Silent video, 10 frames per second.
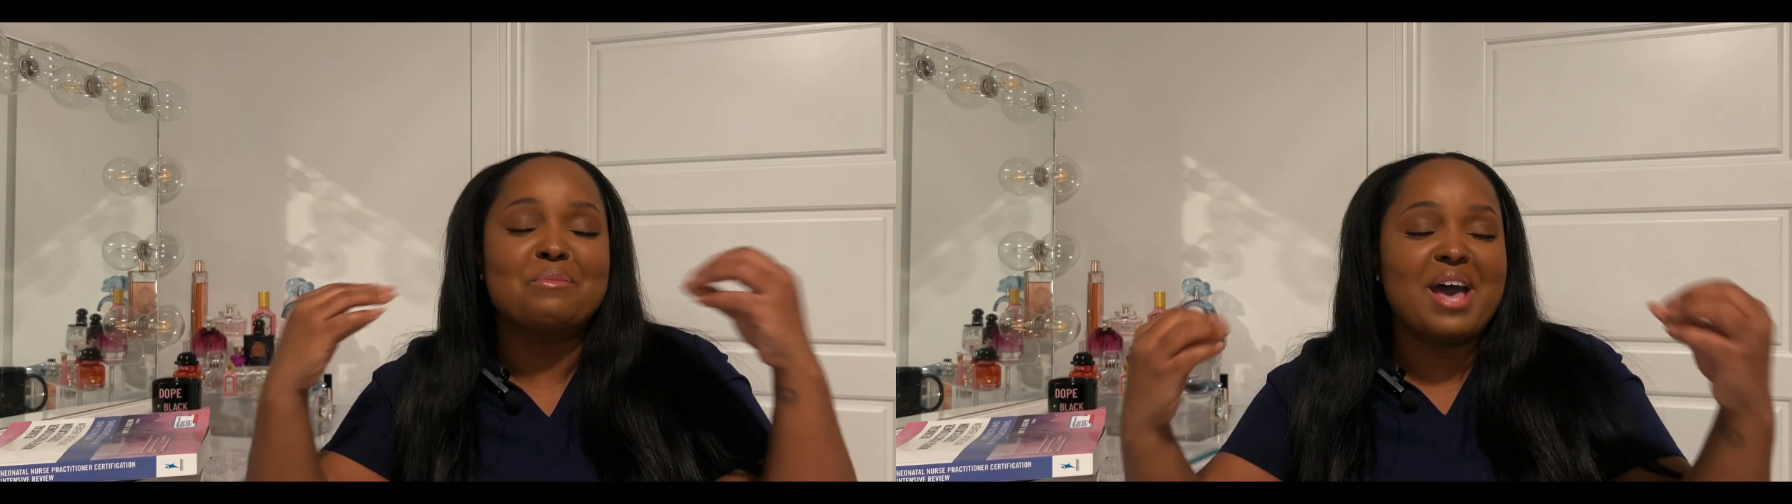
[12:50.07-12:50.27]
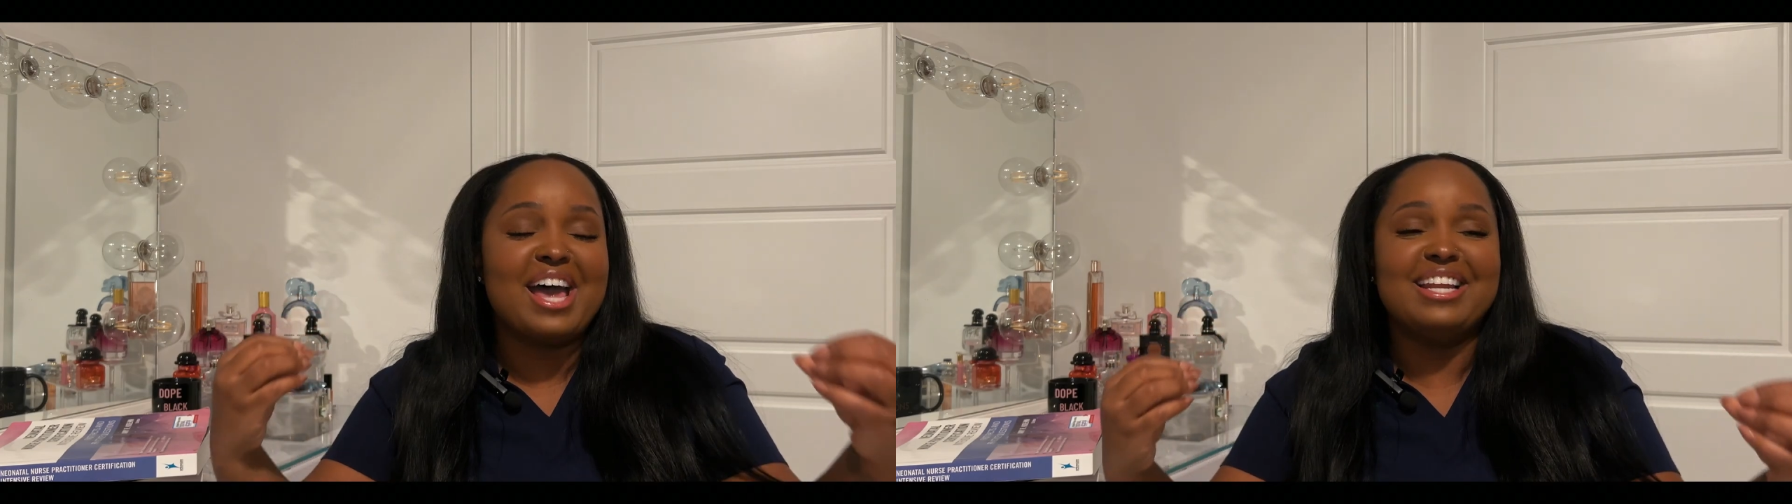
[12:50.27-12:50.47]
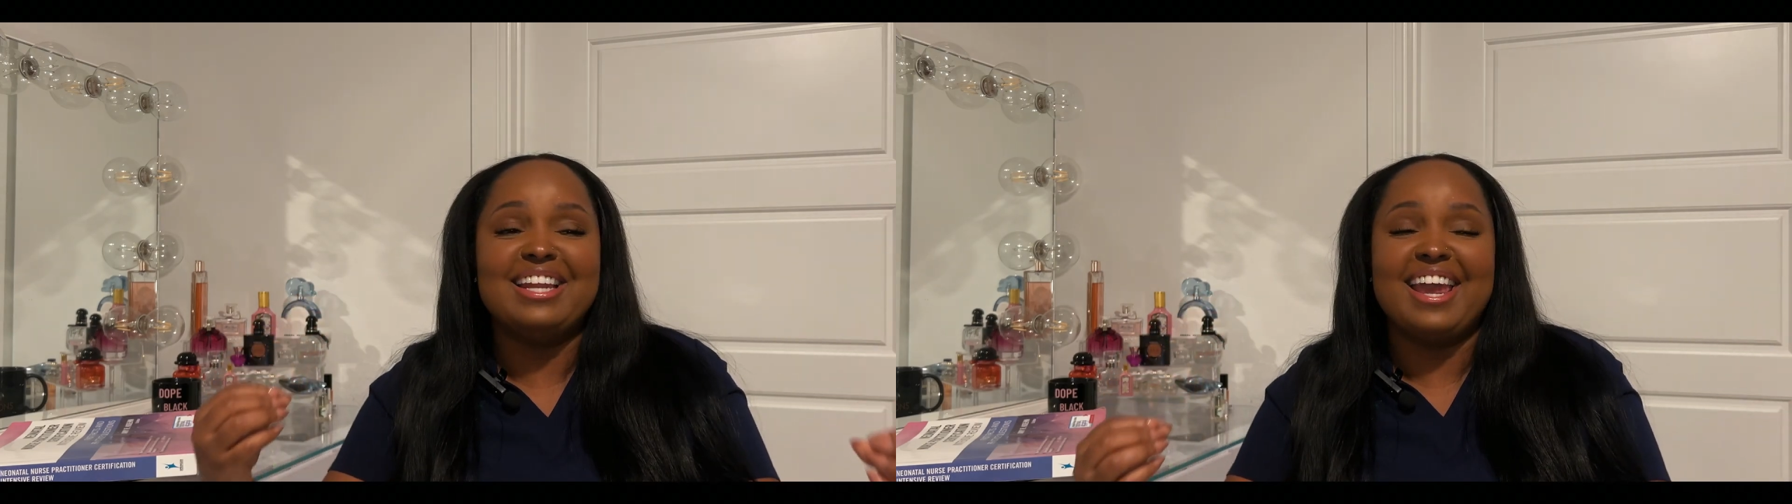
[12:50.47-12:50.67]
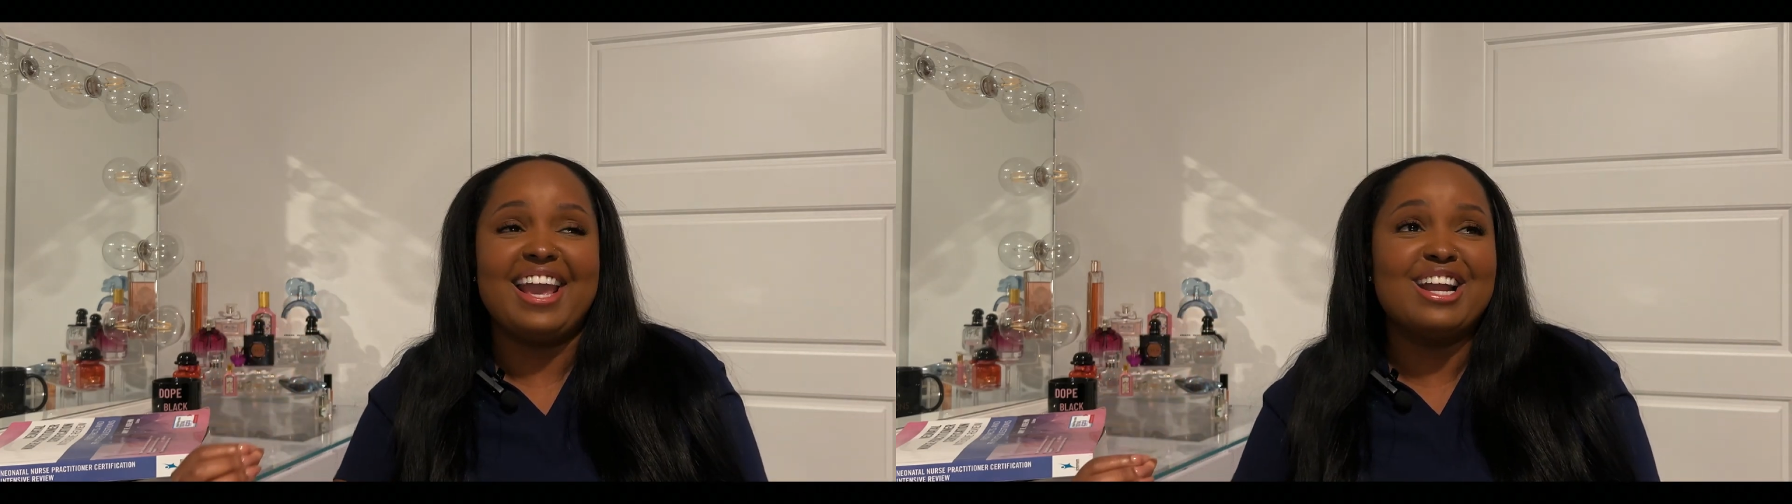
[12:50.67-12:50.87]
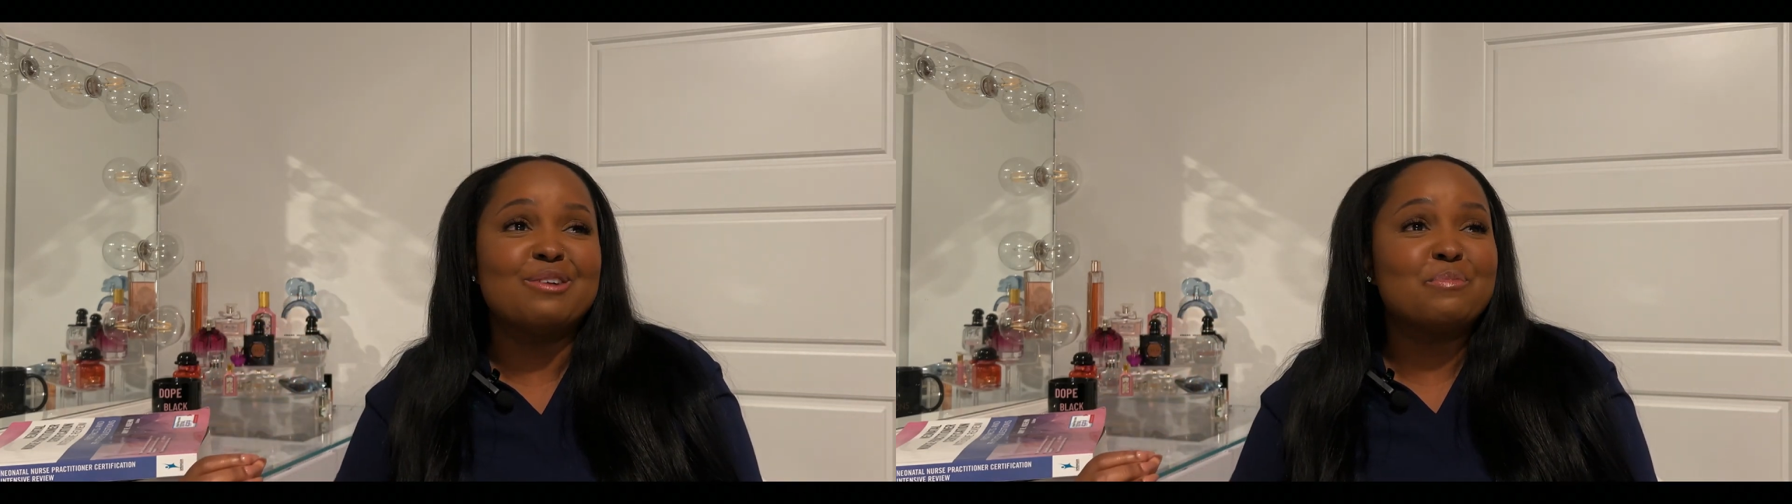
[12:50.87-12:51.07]
bad in the
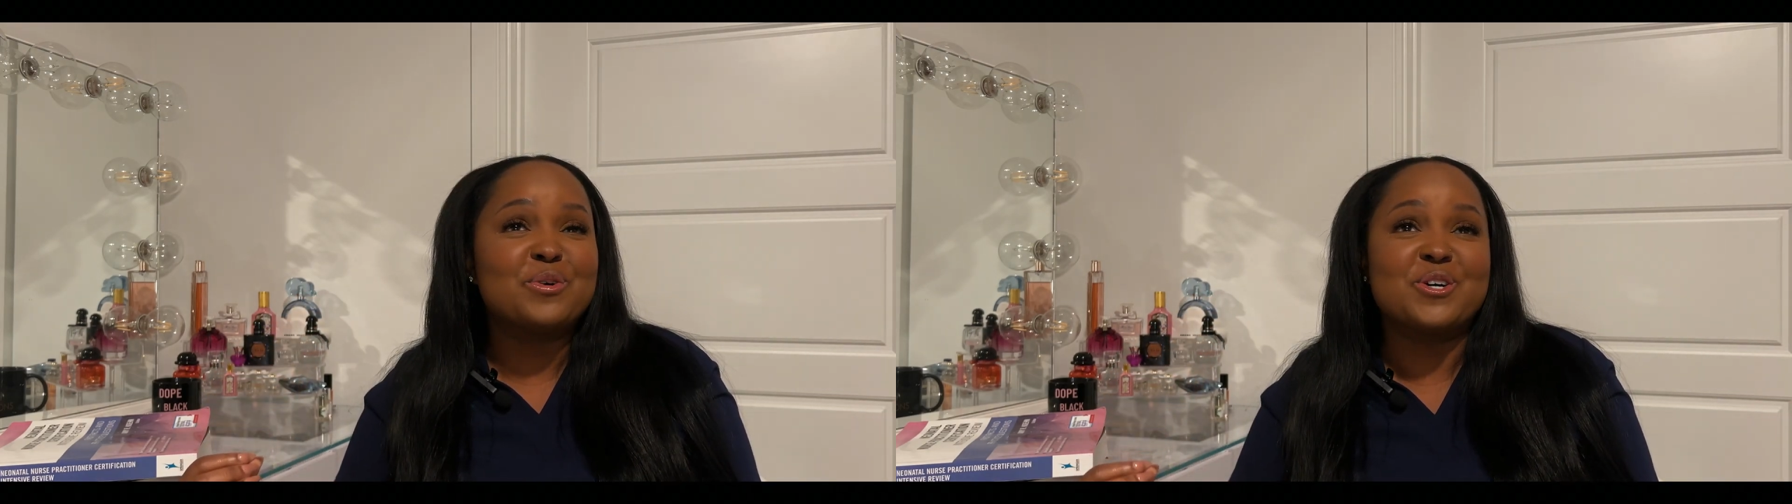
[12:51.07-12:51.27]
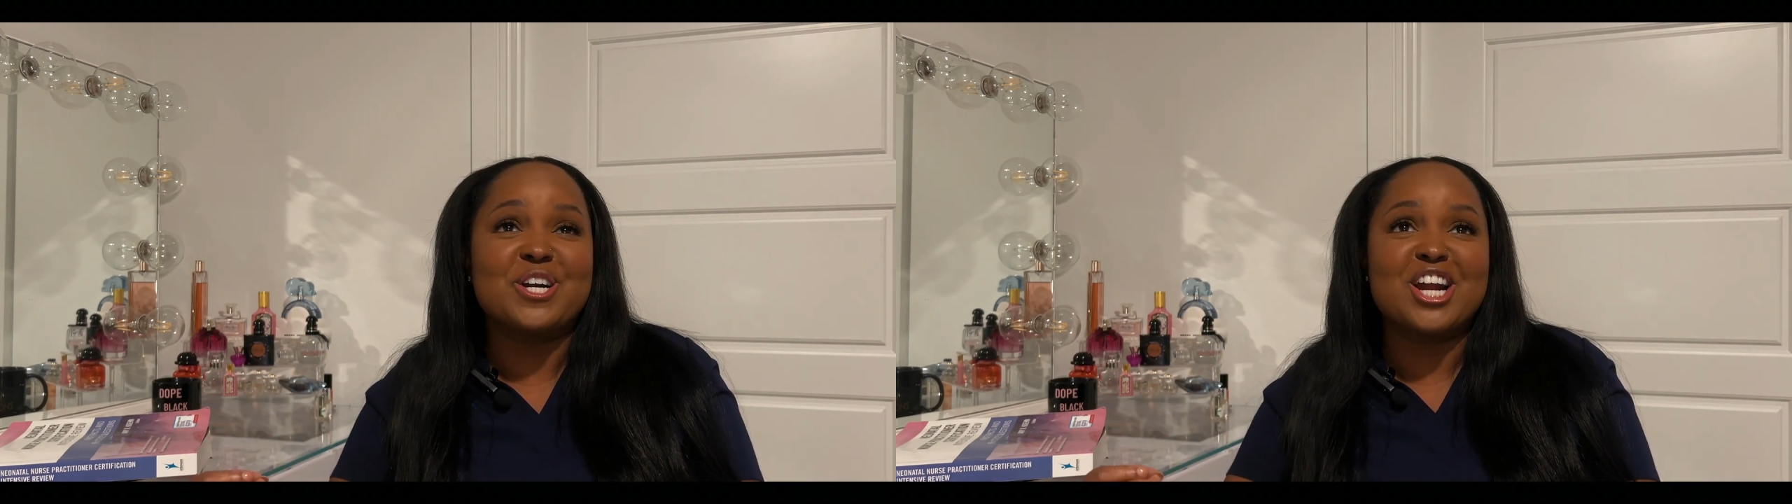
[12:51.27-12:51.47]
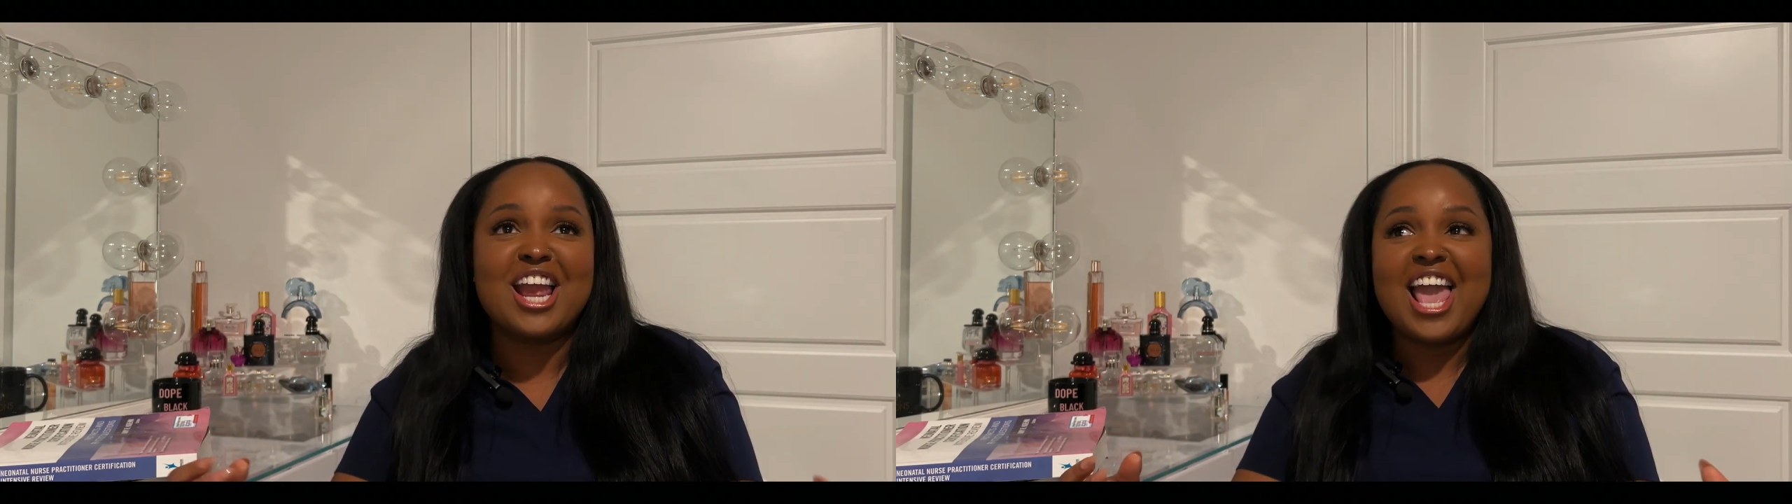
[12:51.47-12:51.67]
airport,